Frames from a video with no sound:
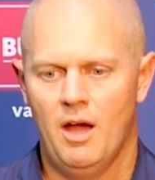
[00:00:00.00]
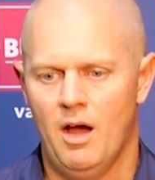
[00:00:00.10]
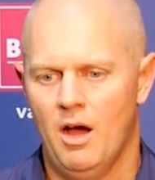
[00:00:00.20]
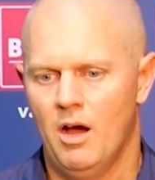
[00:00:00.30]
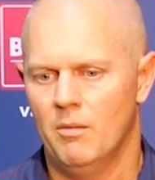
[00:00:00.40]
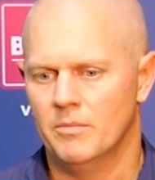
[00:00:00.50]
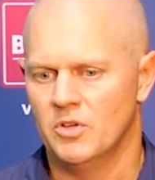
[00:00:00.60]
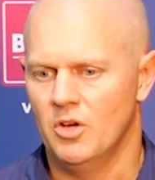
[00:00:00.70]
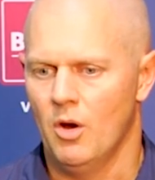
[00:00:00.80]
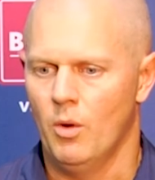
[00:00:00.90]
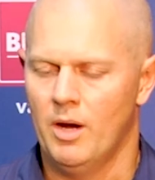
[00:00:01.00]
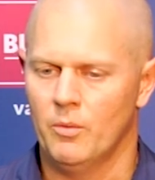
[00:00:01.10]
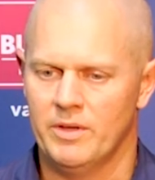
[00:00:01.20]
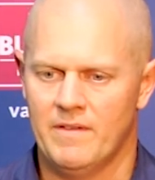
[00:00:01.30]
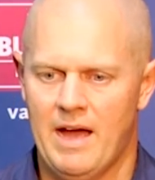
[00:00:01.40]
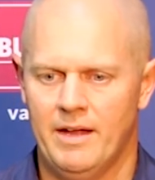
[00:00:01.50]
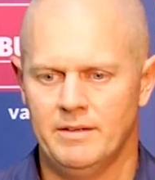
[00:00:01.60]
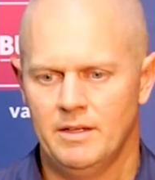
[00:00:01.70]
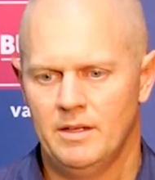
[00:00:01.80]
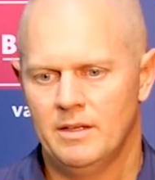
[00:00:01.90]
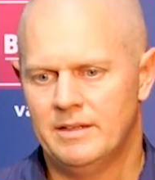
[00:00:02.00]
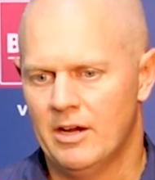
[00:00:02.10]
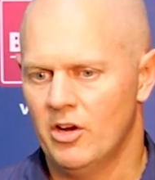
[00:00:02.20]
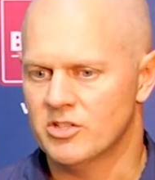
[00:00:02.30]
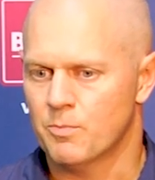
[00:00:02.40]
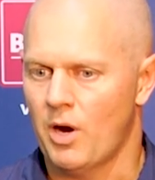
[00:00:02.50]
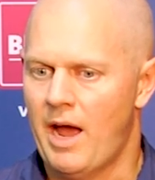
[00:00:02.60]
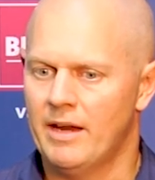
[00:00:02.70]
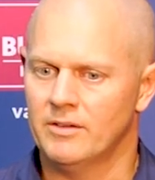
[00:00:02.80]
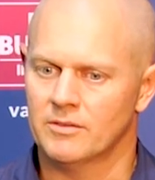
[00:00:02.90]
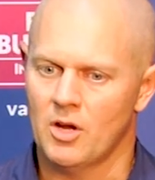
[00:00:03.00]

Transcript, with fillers: um, you know what, we've got Darius Bratton,